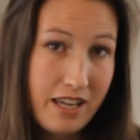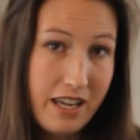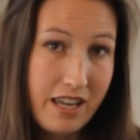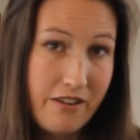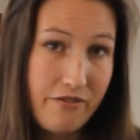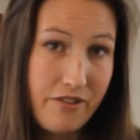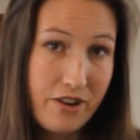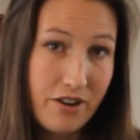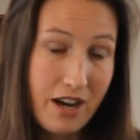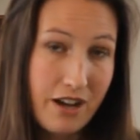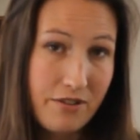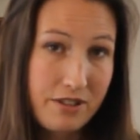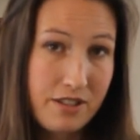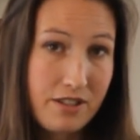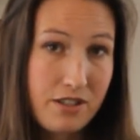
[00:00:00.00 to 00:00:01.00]
If your
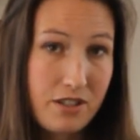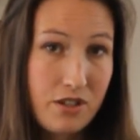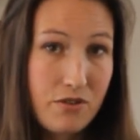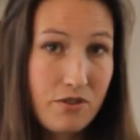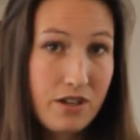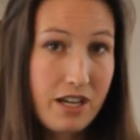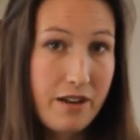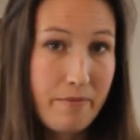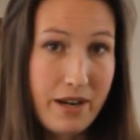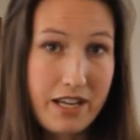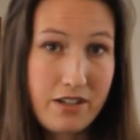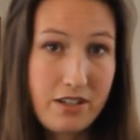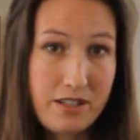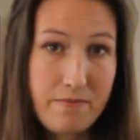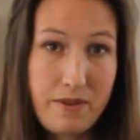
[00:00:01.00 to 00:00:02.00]
house is newer, it
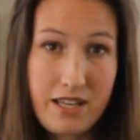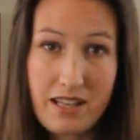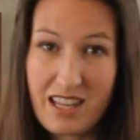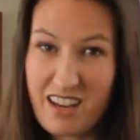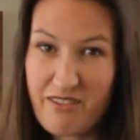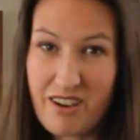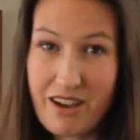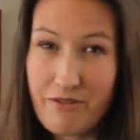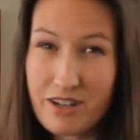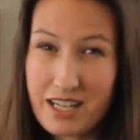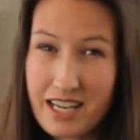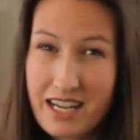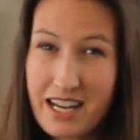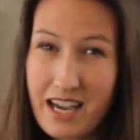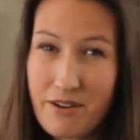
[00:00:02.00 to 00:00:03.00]
might just be like 5 or
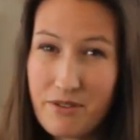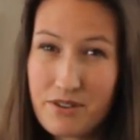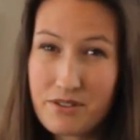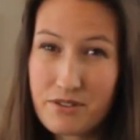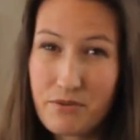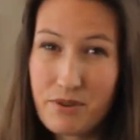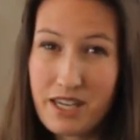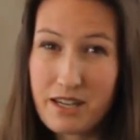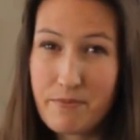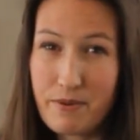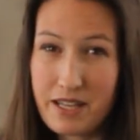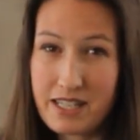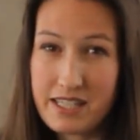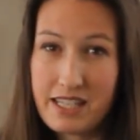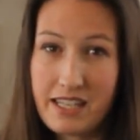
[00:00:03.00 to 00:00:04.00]
10 hours a week,
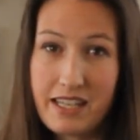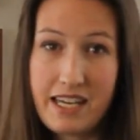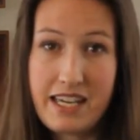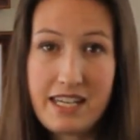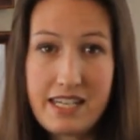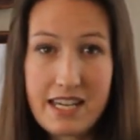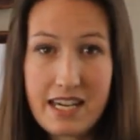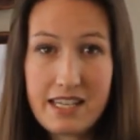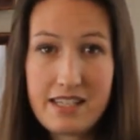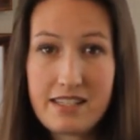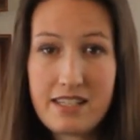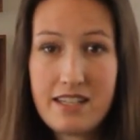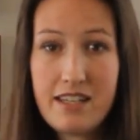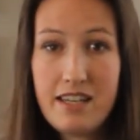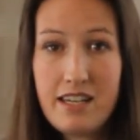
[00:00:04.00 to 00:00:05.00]
but still it does